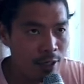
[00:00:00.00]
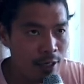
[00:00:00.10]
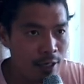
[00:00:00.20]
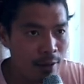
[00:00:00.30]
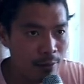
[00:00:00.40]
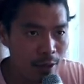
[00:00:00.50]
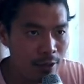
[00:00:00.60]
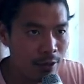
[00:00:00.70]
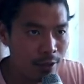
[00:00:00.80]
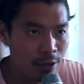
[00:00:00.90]
And
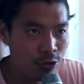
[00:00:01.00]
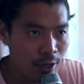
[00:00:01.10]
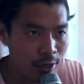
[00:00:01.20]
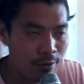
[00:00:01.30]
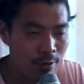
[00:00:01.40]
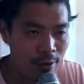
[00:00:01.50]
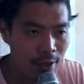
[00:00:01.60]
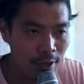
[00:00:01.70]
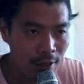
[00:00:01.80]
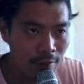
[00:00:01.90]
he's trying to throw it
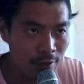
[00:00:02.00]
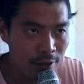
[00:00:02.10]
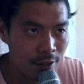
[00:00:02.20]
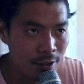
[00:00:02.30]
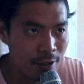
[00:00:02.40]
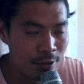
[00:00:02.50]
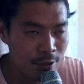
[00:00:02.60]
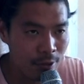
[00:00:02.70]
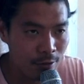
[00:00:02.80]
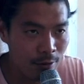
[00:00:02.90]
high. Obviously, he's
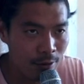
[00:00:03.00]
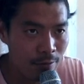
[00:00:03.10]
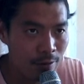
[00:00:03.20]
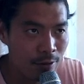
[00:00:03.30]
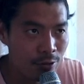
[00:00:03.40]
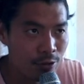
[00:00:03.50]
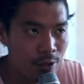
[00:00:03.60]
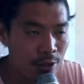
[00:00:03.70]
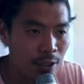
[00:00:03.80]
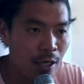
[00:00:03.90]
trying to throw over all the
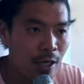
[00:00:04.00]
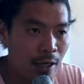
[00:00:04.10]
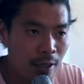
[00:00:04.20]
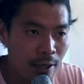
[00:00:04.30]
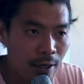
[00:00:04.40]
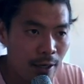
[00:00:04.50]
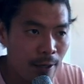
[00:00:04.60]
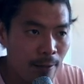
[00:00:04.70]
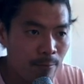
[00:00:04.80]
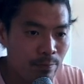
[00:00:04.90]
trees.
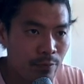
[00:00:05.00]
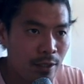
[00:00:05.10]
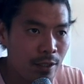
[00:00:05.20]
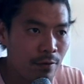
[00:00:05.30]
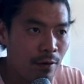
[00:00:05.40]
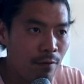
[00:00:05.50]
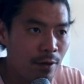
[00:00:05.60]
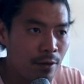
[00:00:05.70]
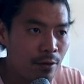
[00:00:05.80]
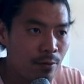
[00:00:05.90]
Let's see if we can
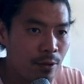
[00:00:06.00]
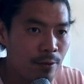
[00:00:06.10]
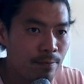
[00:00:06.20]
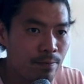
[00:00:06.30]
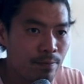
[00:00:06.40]
find another one.